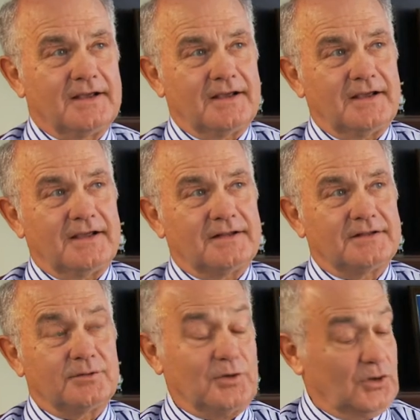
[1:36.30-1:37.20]

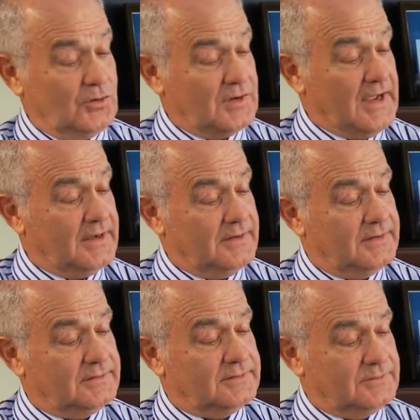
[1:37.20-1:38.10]
and we look at it
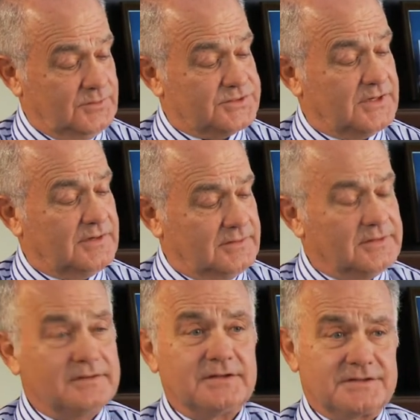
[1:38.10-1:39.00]
and we say,
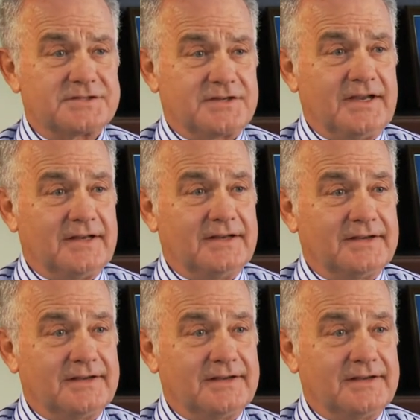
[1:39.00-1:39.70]
oh, it's a seed.